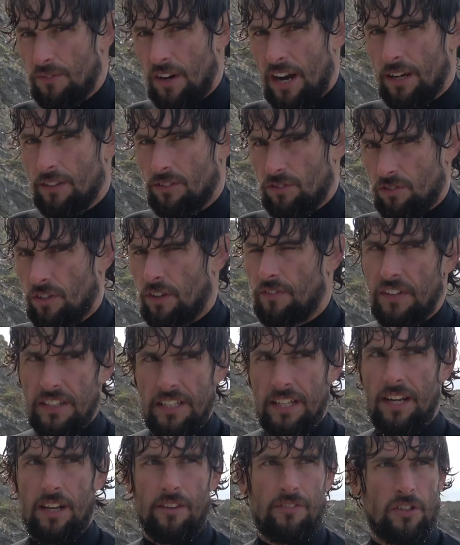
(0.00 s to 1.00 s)
rails and stuff. I
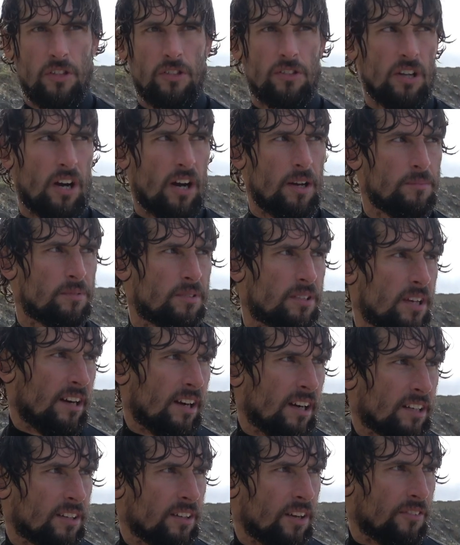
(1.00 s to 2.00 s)
did it a few times.
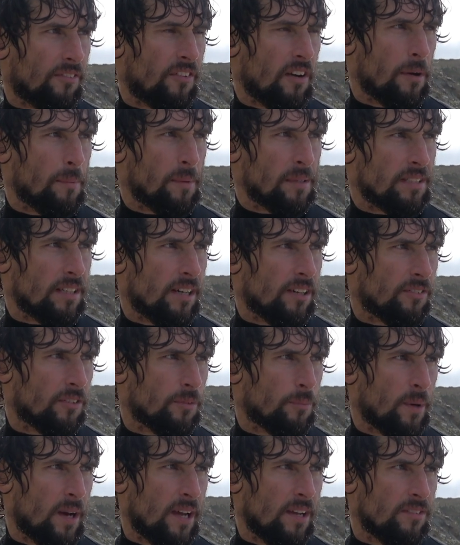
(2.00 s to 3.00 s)
I felt myself
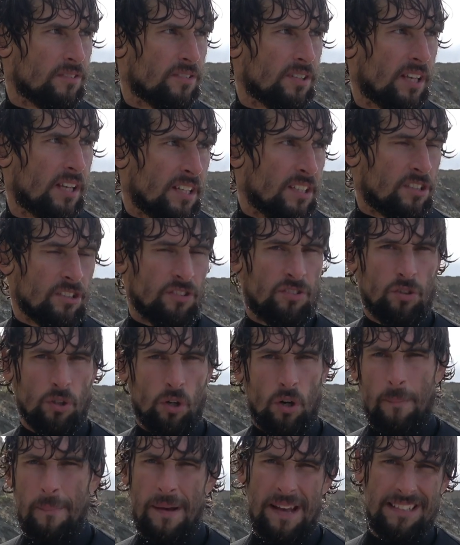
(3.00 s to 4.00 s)
on waves just
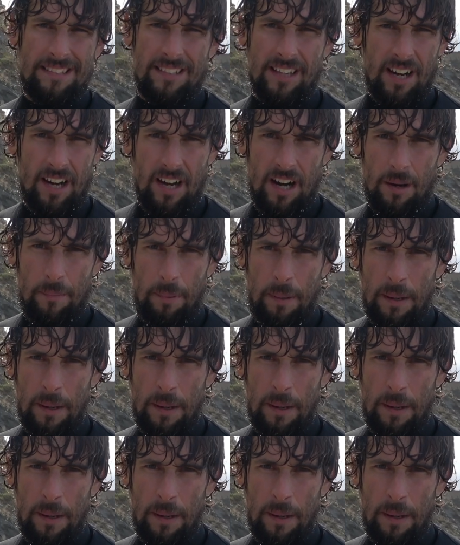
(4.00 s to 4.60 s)
sort of mess it up,